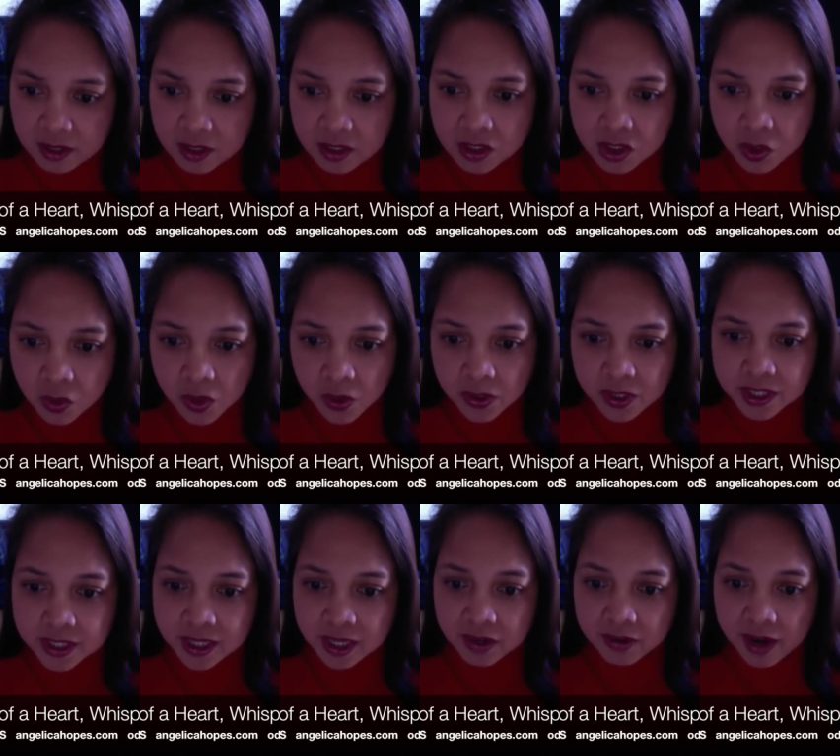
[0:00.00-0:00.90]
So you're
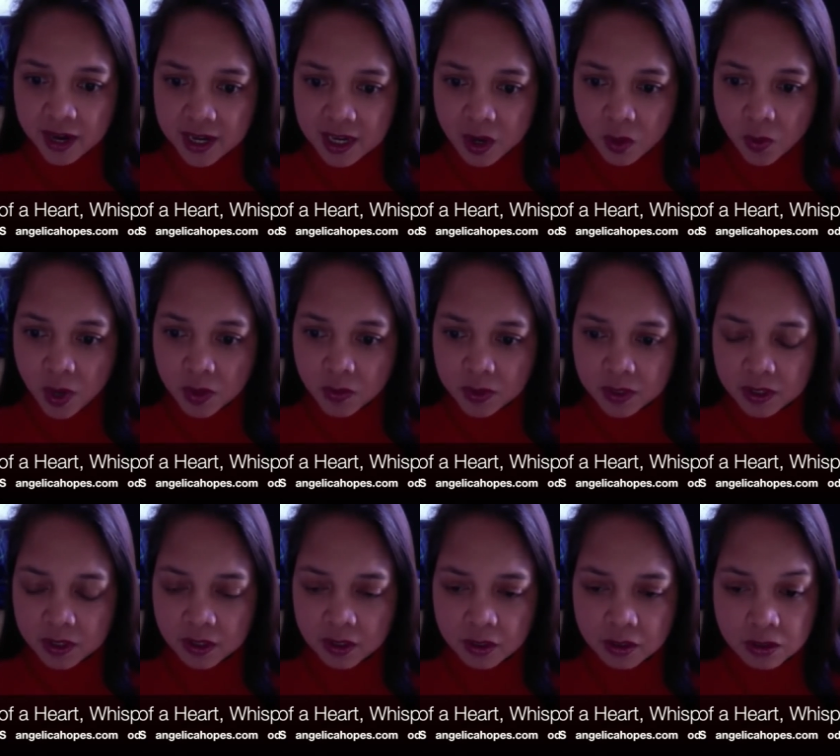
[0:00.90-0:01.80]
still running away with
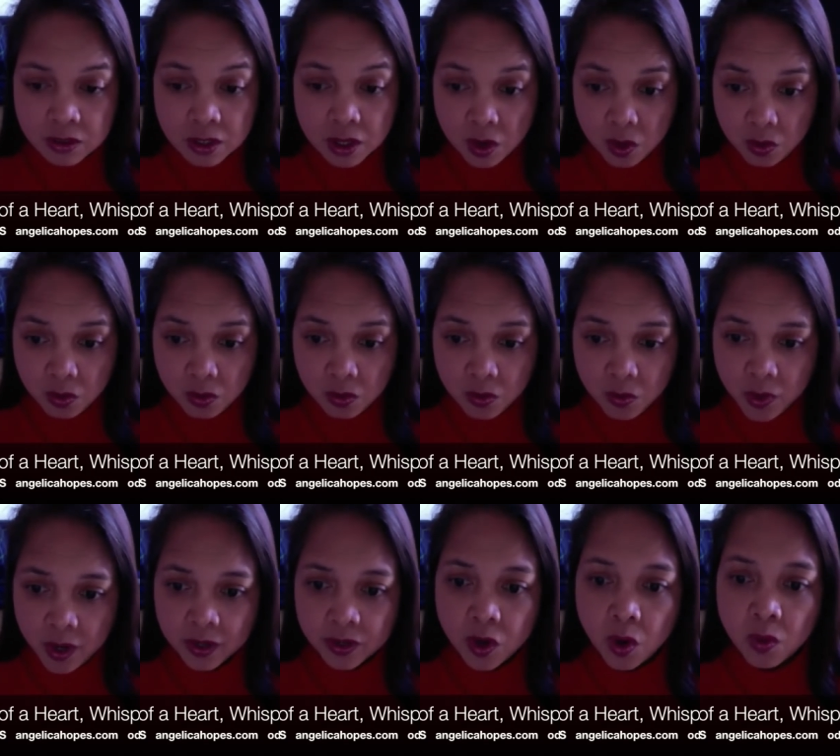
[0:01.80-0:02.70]
her? No,
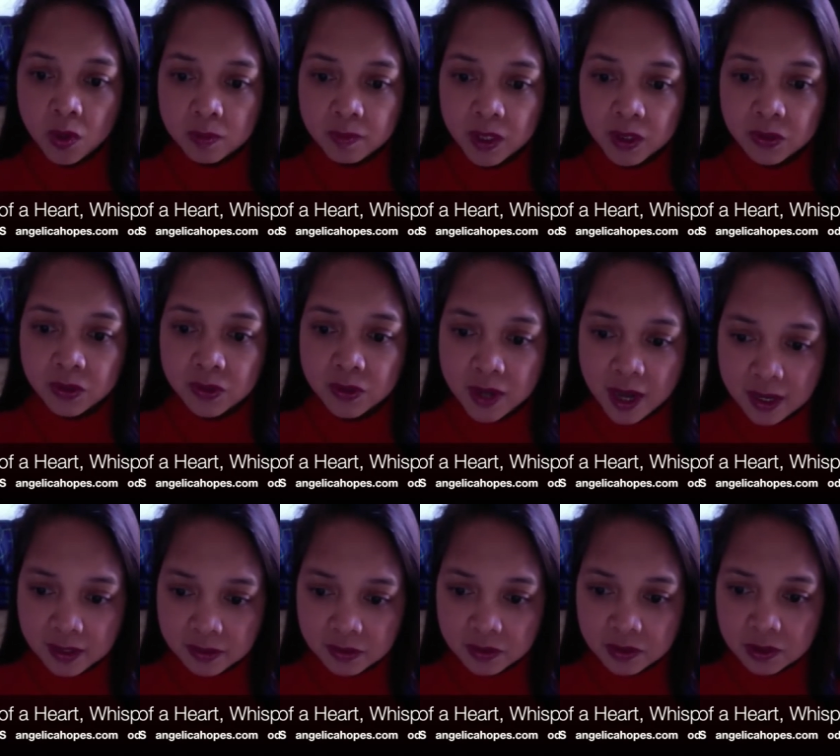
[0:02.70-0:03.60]
we are going back to
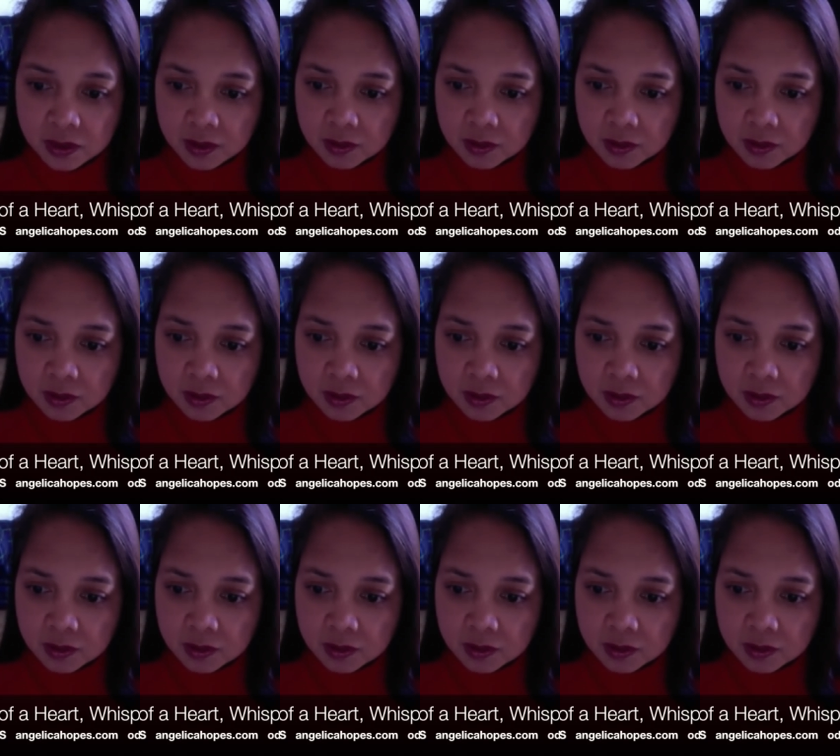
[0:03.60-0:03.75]
Lugano.